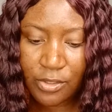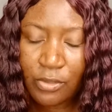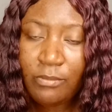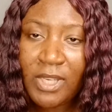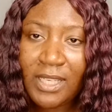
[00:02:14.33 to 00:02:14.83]

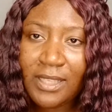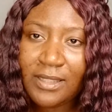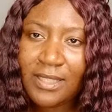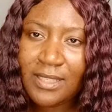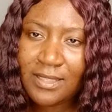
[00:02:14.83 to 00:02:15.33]
to make a
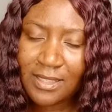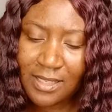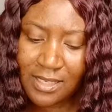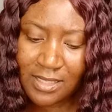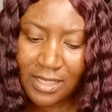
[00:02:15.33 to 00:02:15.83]

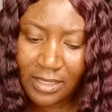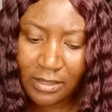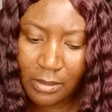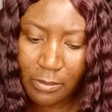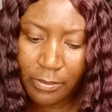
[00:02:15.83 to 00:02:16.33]

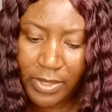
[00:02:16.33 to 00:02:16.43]
decision